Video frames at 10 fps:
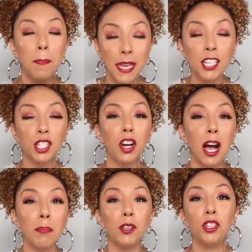Big
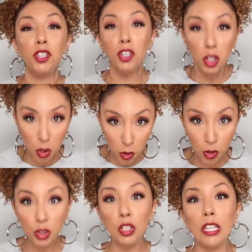chop
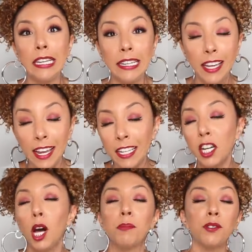usually kind of
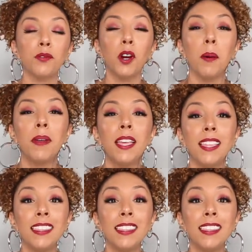comes from